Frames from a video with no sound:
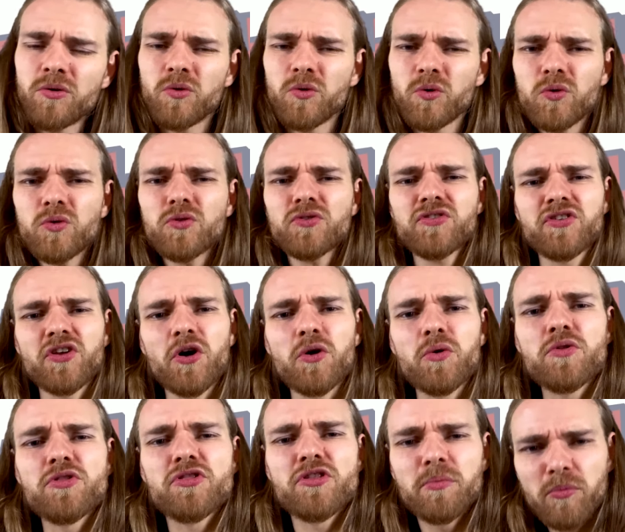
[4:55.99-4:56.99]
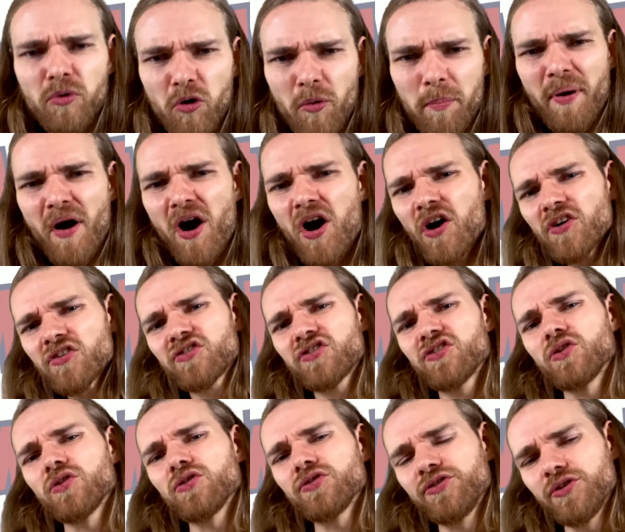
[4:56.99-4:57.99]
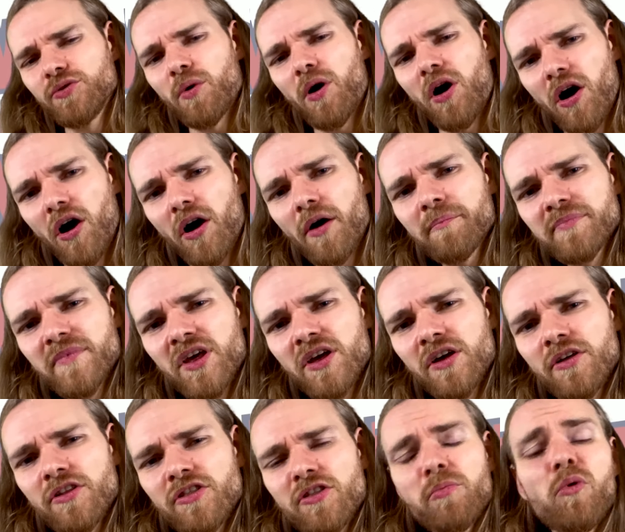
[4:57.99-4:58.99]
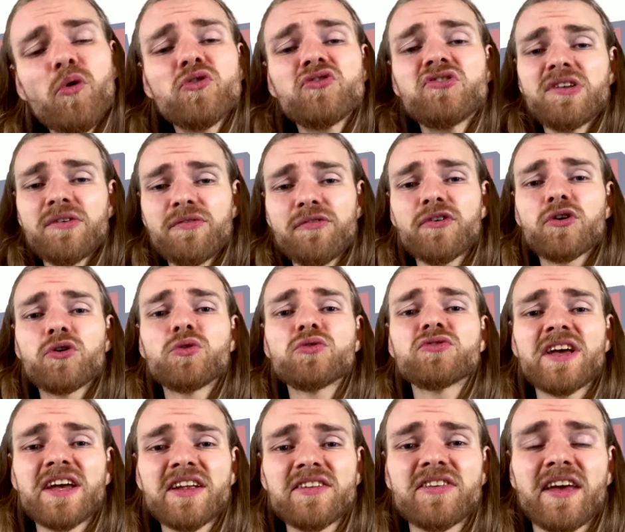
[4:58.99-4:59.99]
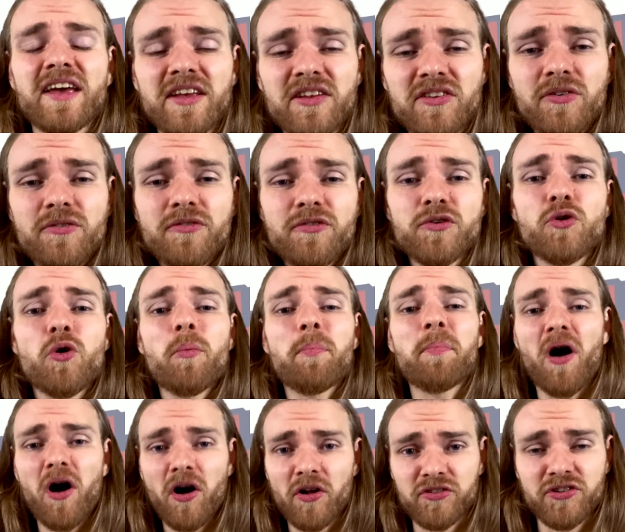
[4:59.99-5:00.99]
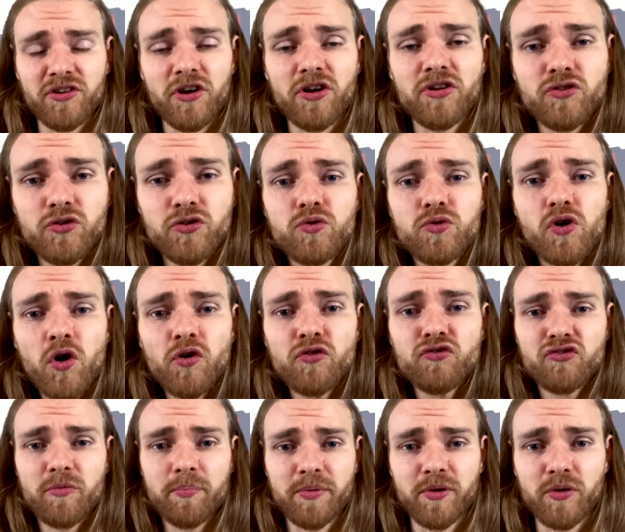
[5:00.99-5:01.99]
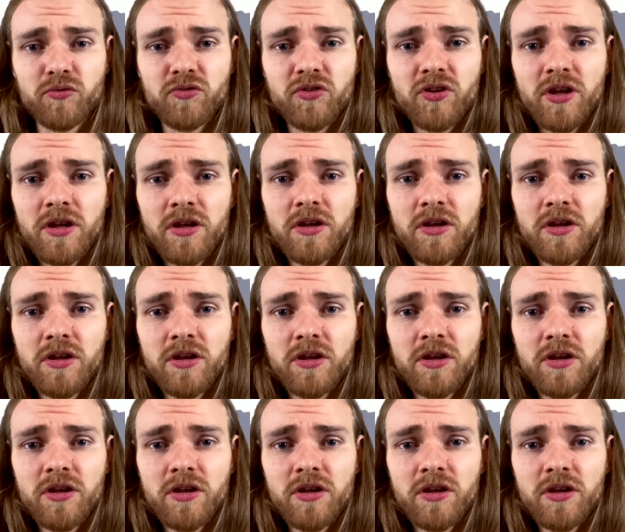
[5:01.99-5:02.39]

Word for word: Also, the more personal you are, the more difficult it is for your partner contribute.